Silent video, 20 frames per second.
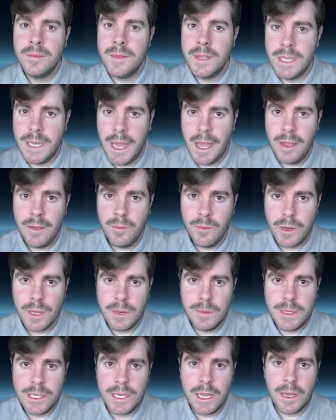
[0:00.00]
Today, we're
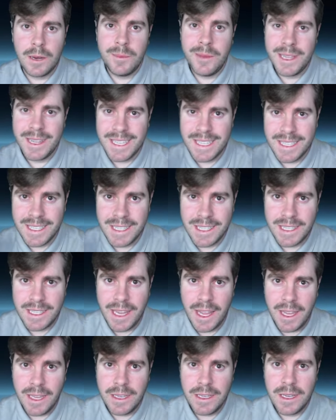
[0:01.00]
going to be talking about the
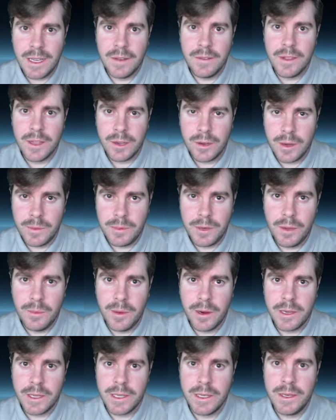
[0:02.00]
state of the crypto
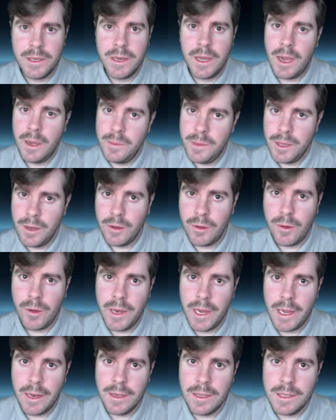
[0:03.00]
market. I'm the Altcoin
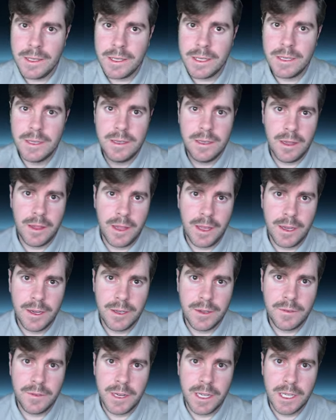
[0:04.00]
Analyst. Nothing here
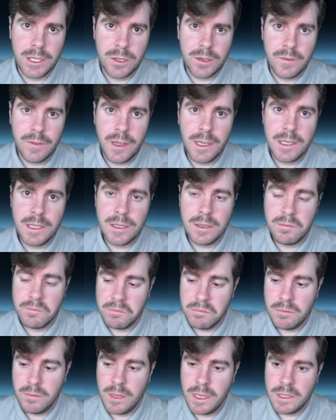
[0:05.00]
is financial advice.
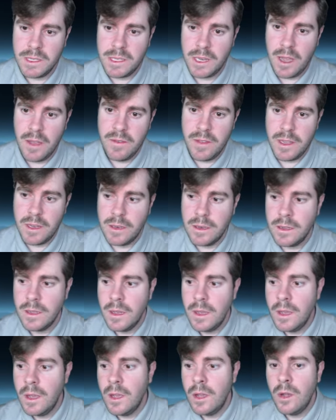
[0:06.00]
Let's dive in.
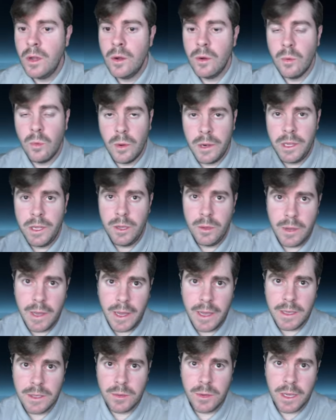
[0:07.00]
One of you
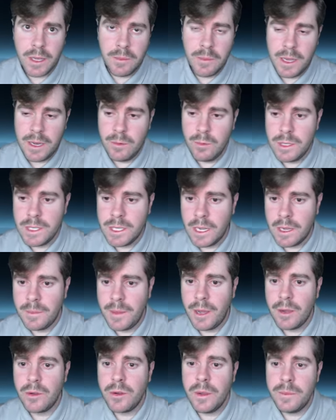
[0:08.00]
guys recommended we talk
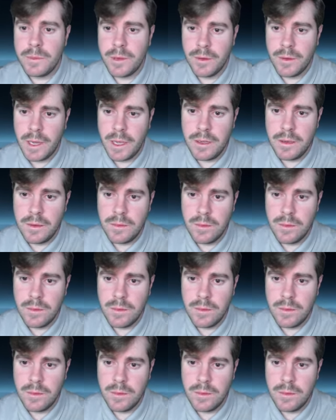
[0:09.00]
about Crypto Knight,